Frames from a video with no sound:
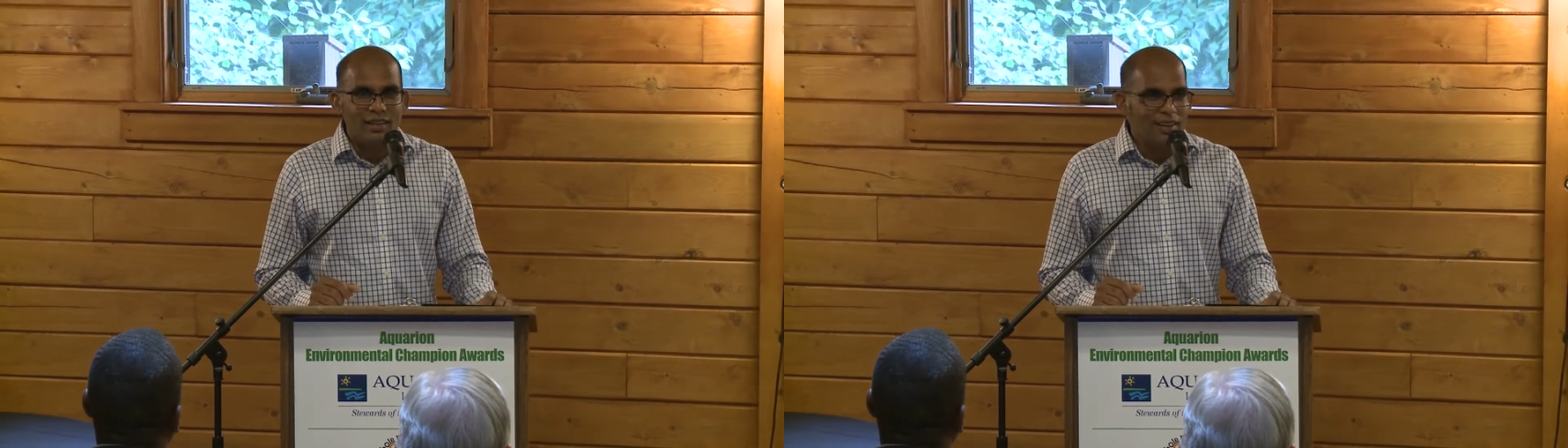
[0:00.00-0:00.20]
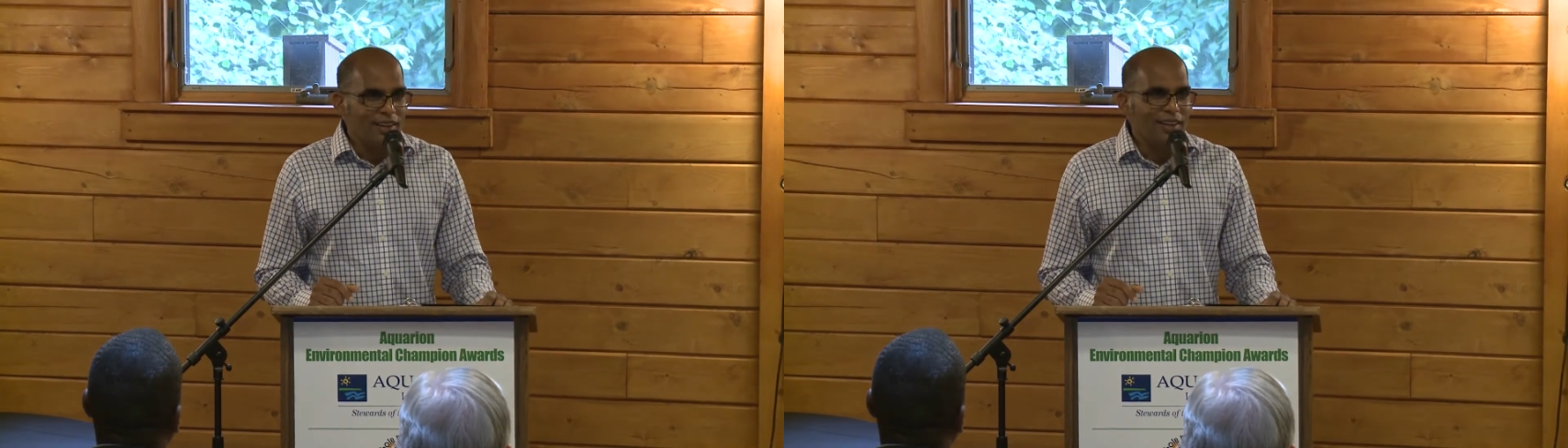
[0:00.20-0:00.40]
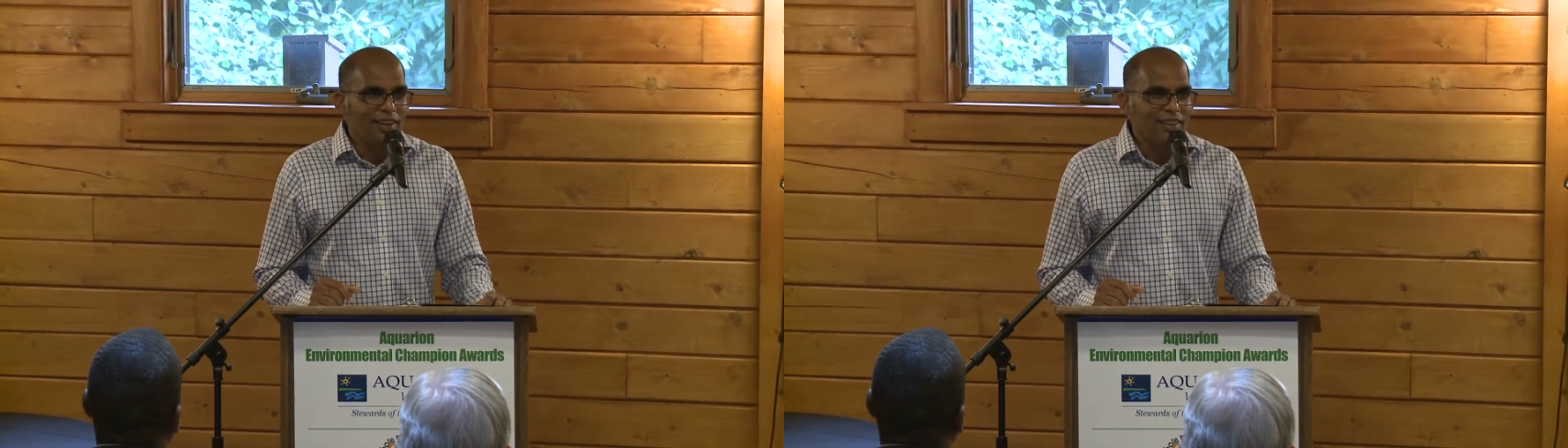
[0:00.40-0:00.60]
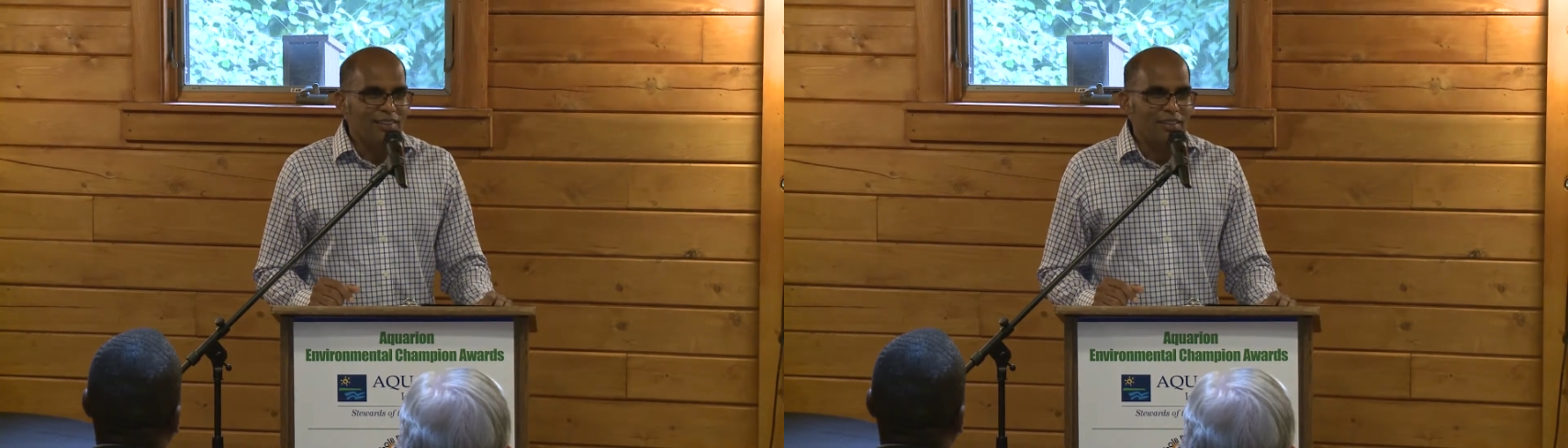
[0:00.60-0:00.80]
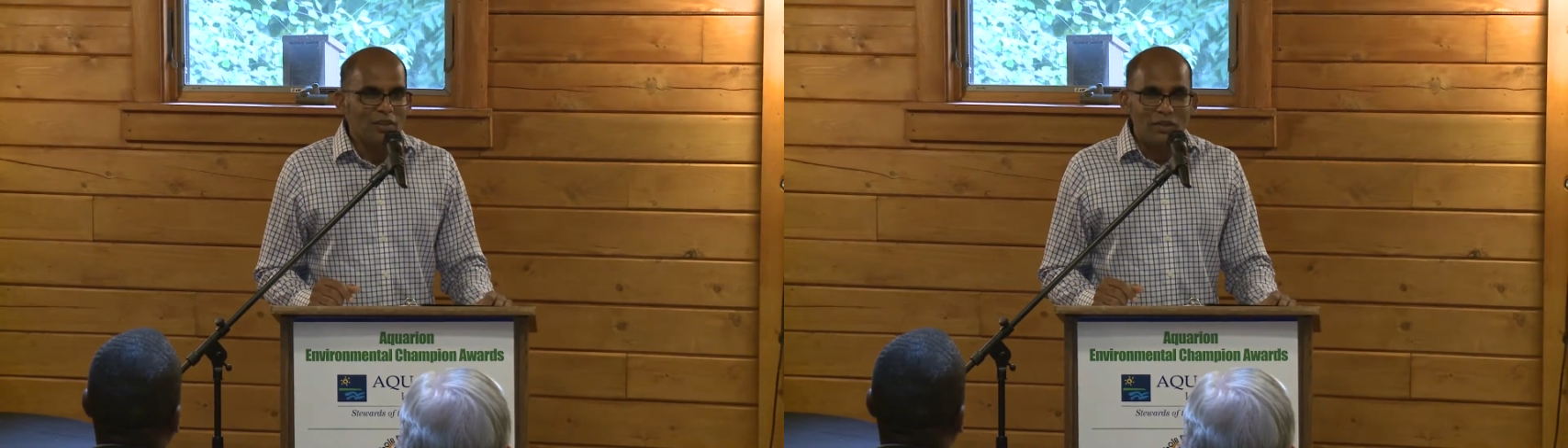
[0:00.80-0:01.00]

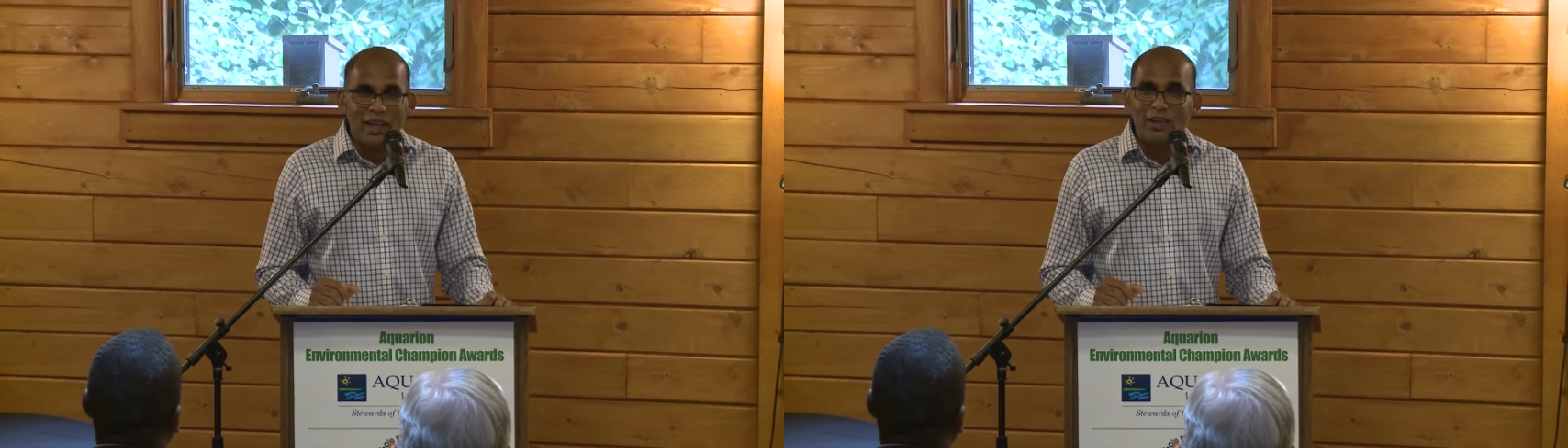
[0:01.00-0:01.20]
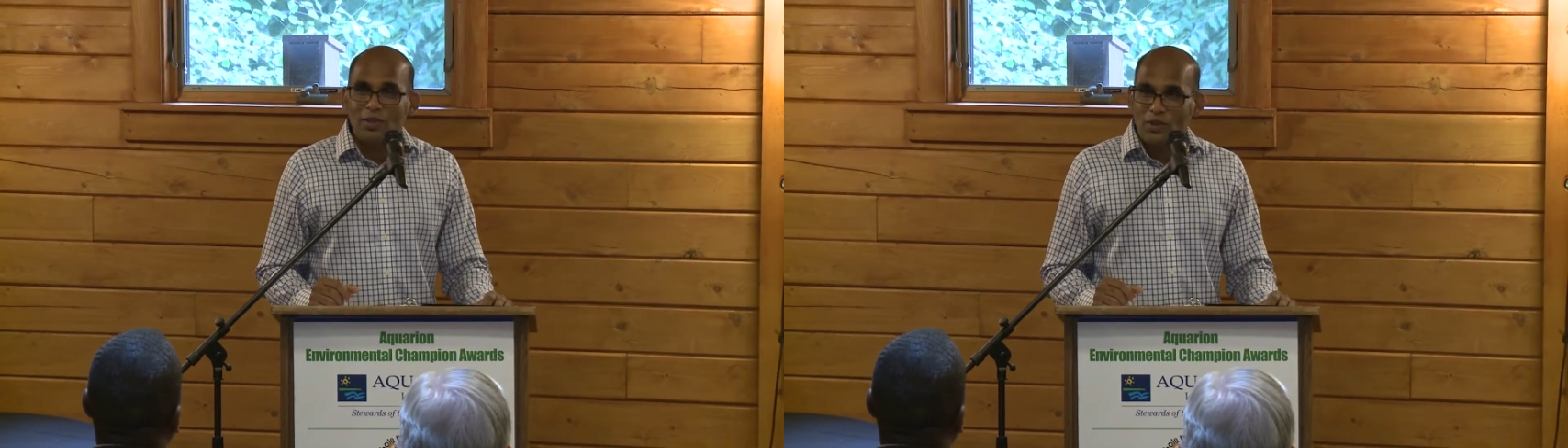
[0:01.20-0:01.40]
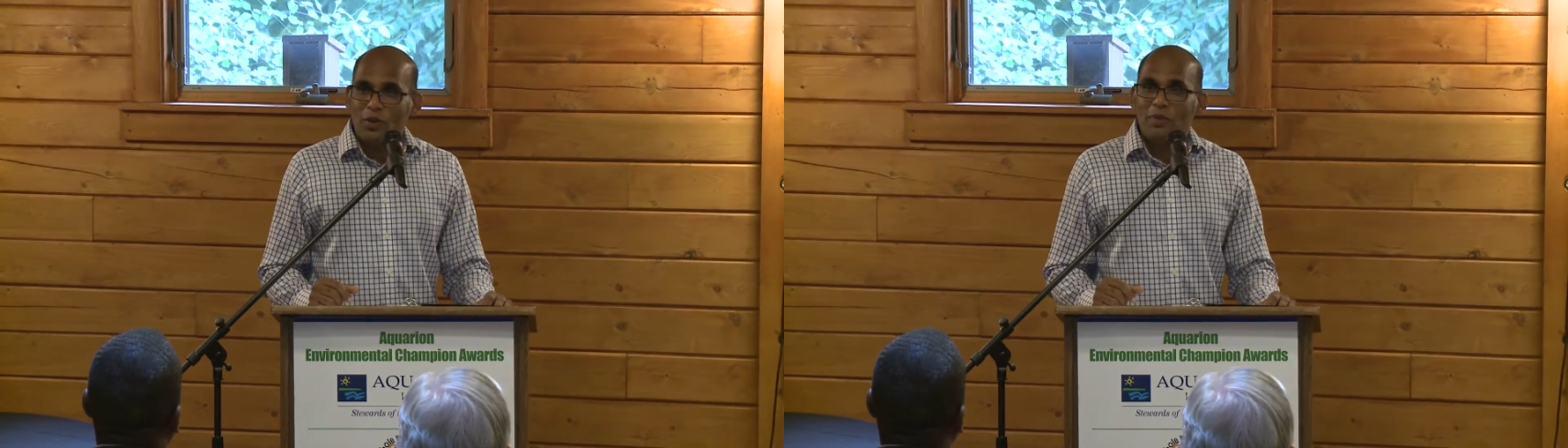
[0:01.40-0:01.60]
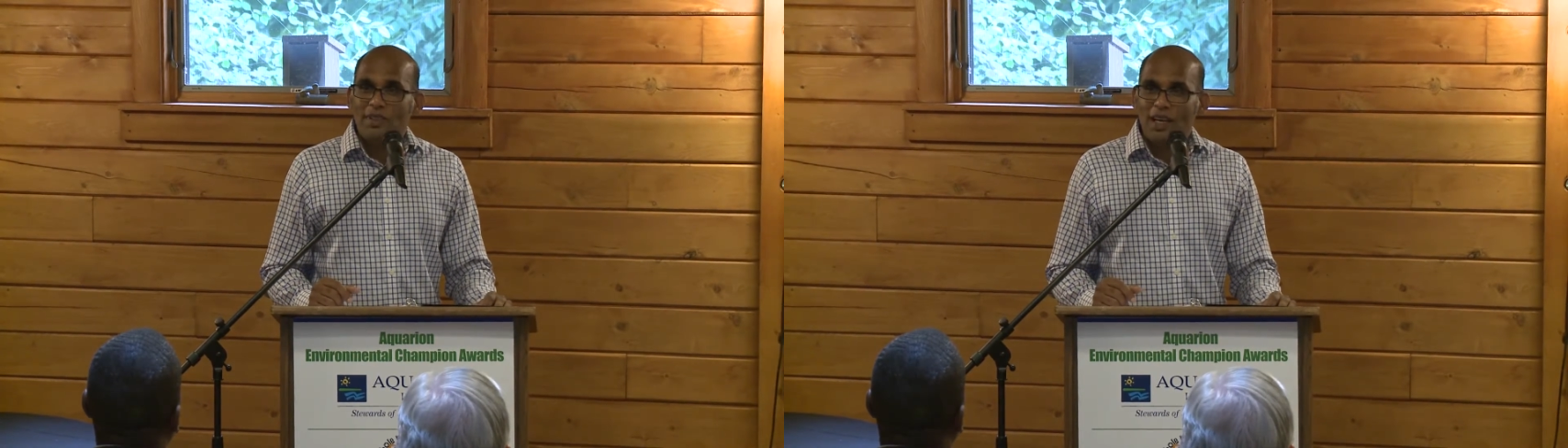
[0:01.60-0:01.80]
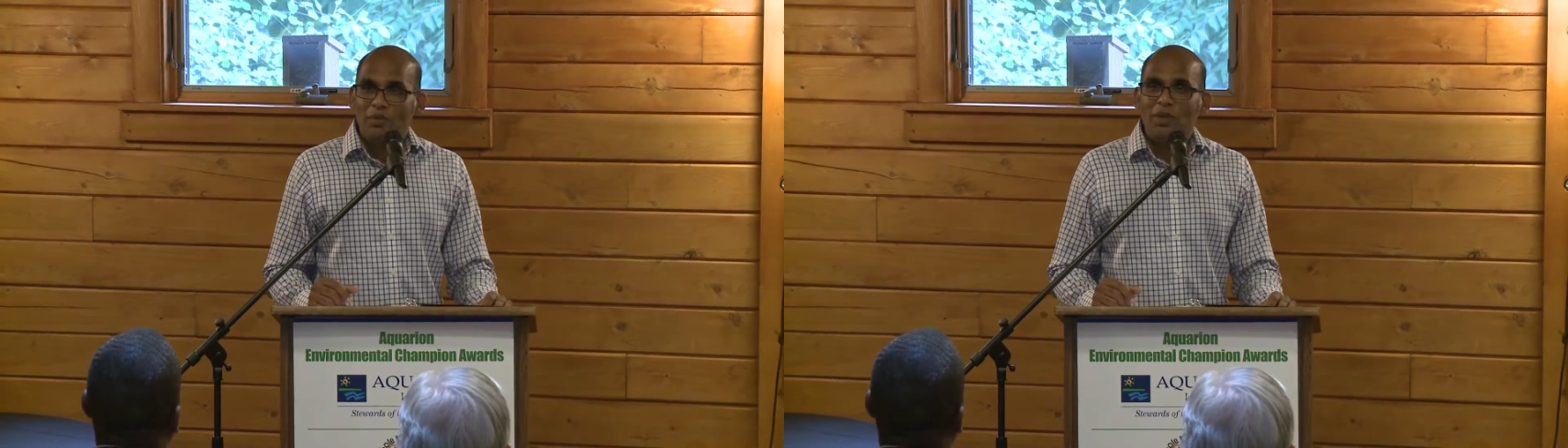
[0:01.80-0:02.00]
So thank you so
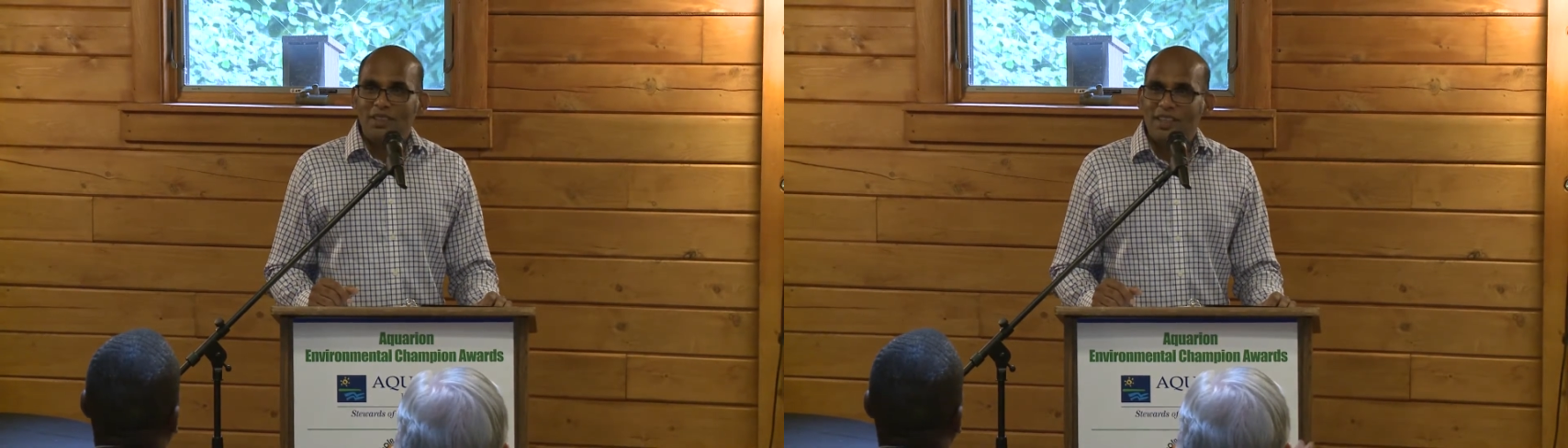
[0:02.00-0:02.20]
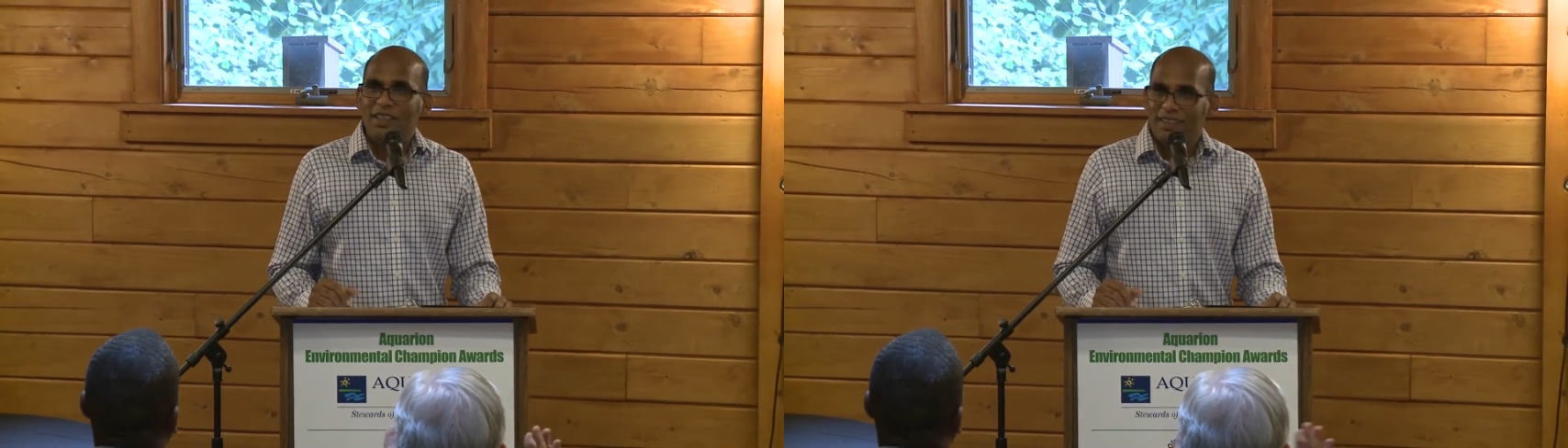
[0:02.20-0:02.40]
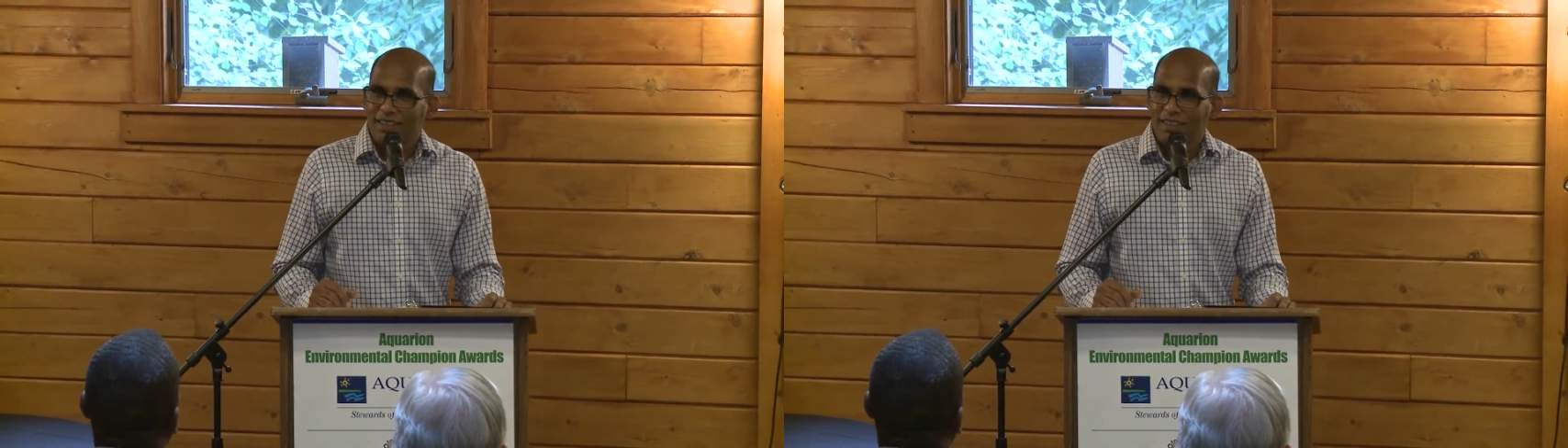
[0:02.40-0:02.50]
much. I appreciate it.